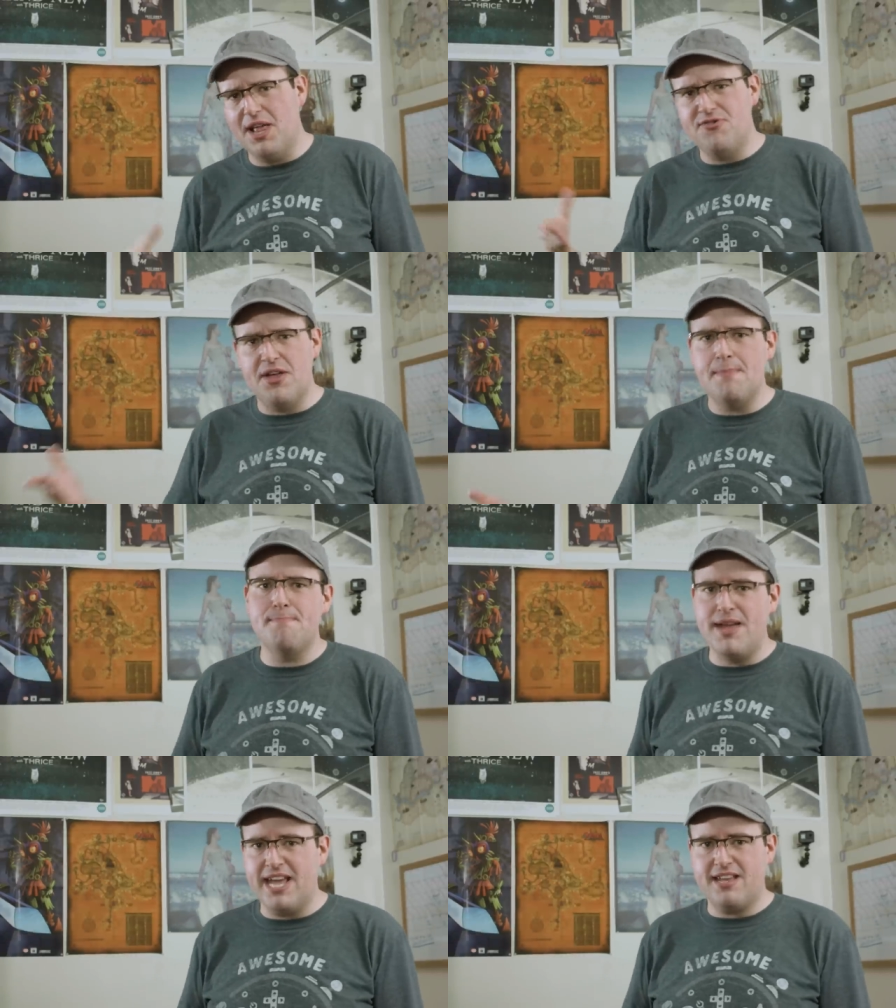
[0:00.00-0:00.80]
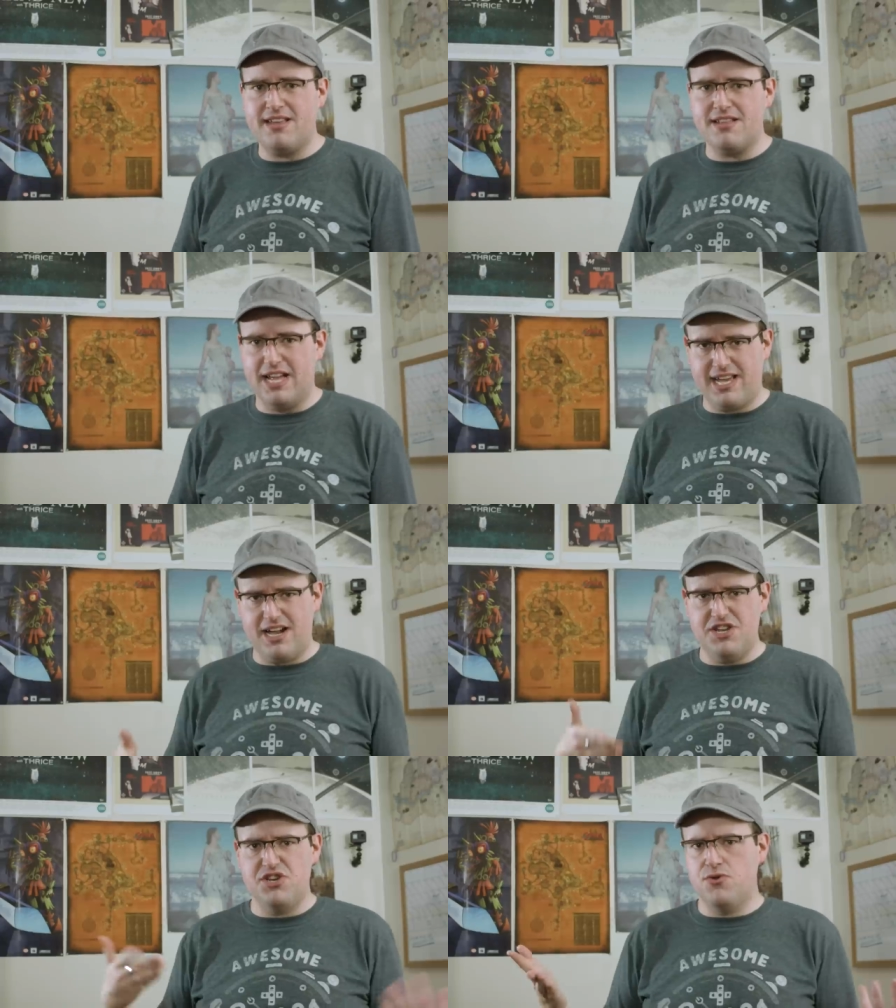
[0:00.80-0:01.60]
Let them make like
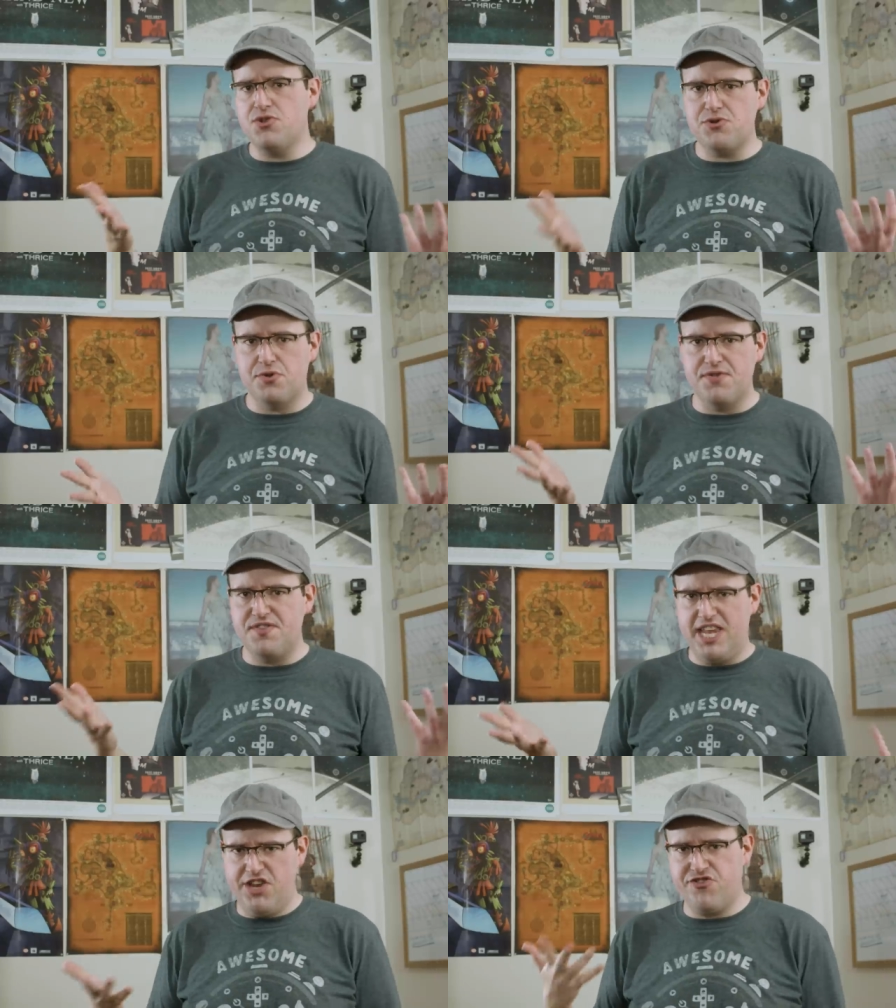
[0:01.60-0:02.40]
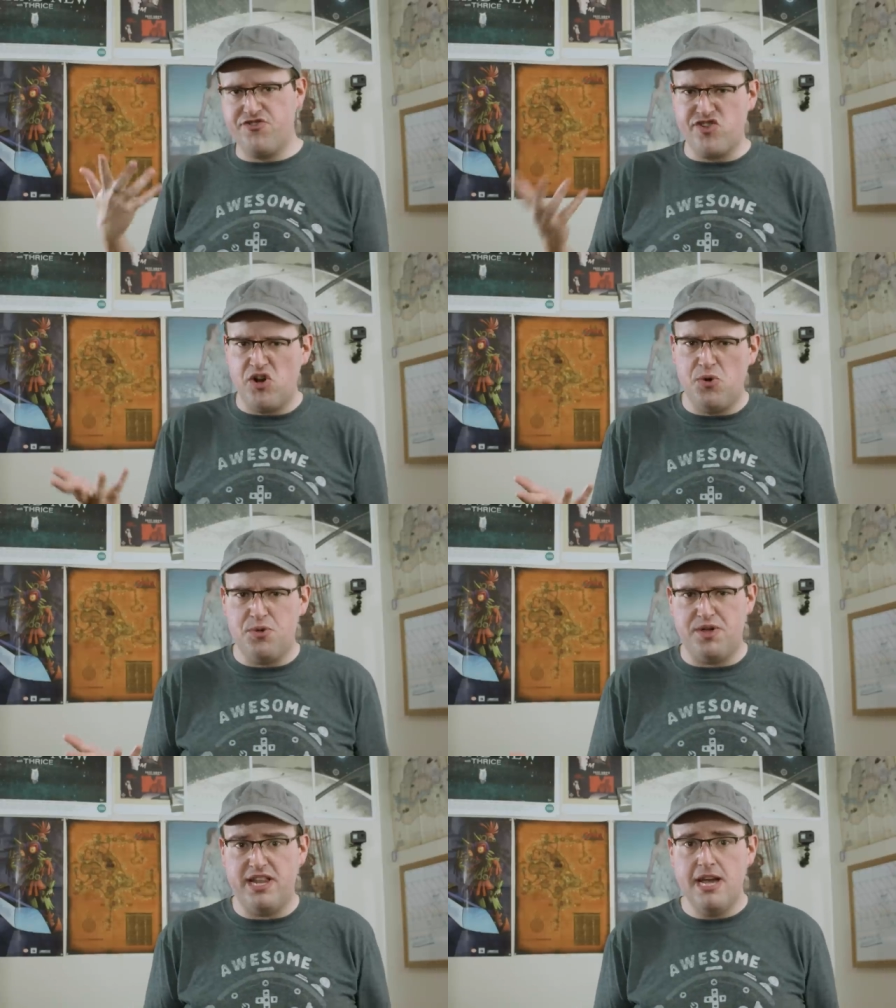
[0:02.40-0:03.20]
a new sort of niche show
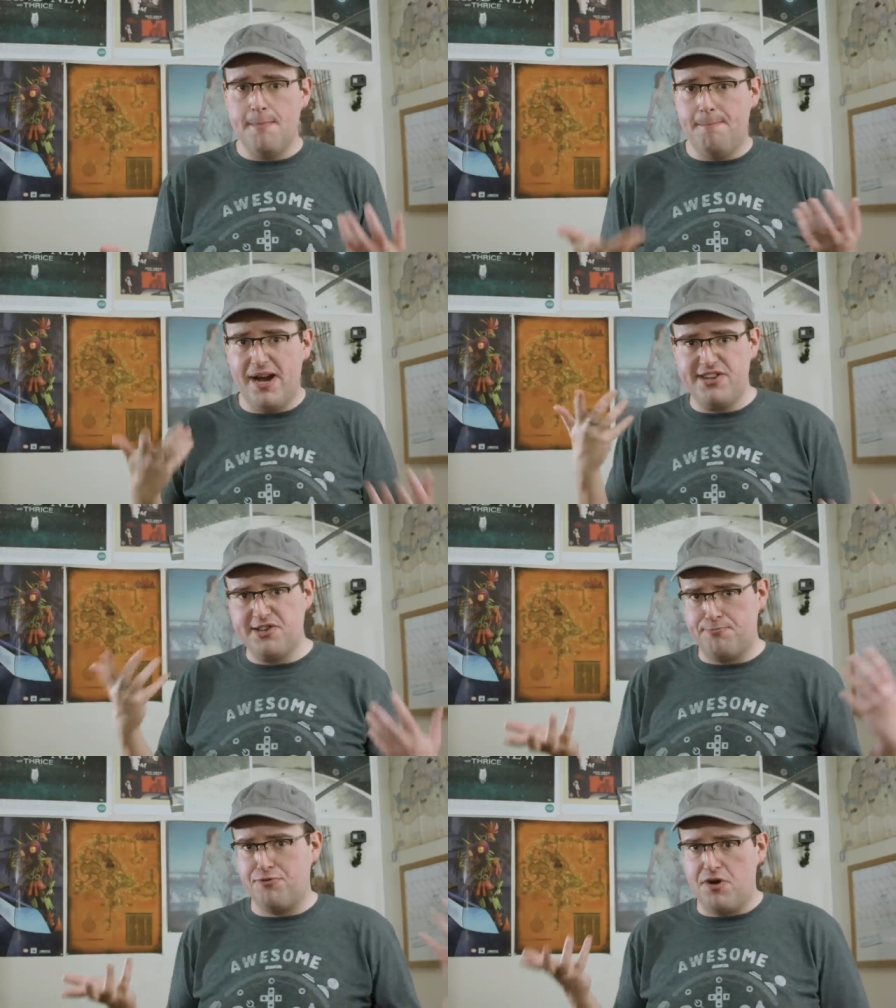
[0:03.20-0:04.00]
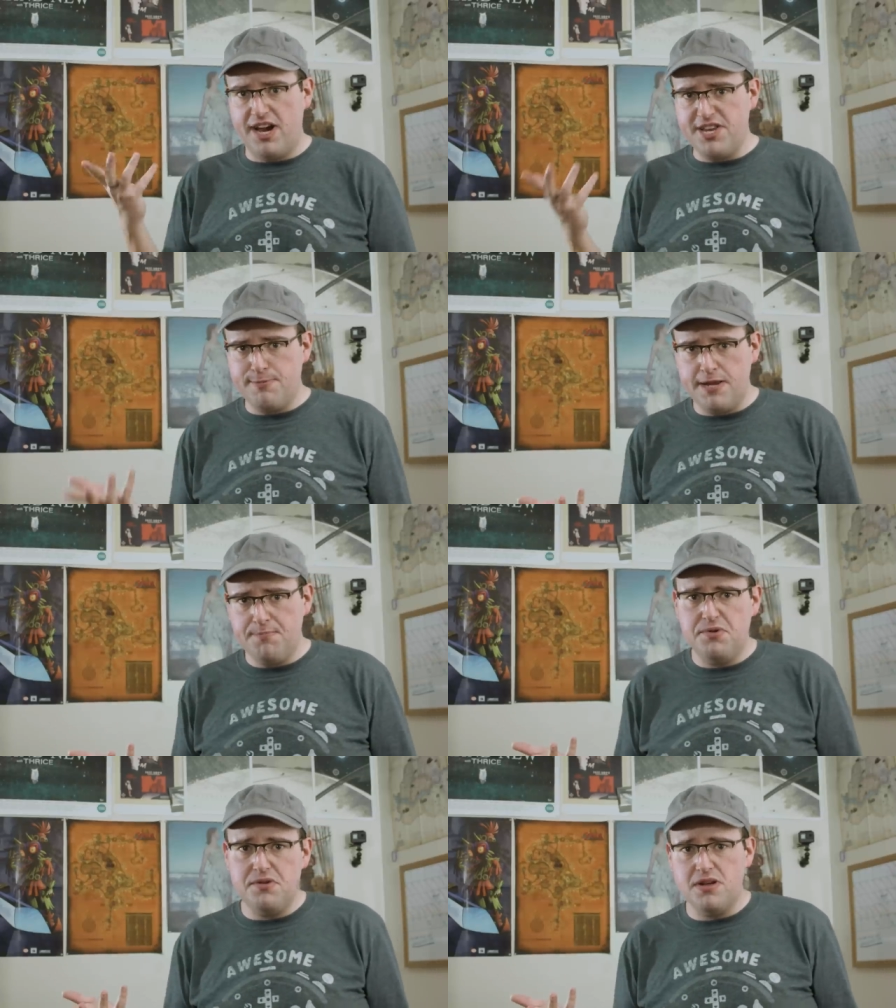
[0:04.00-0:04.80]
that might surprise
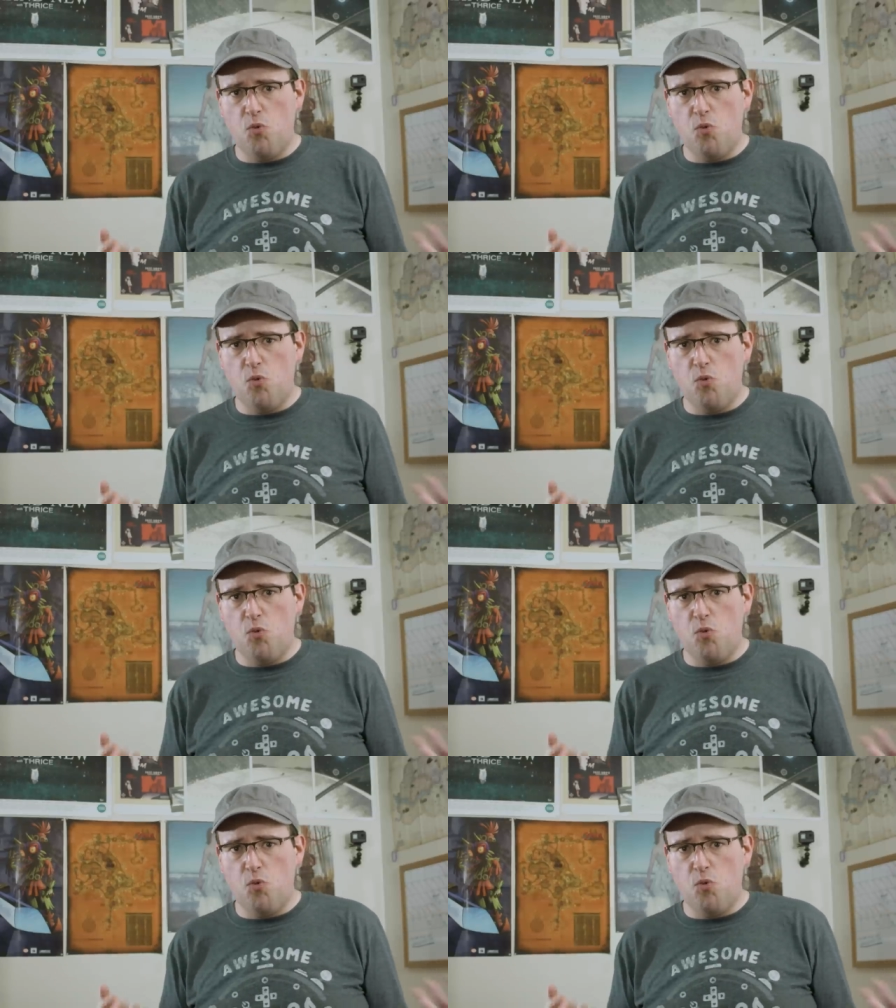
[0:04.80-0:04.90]
people?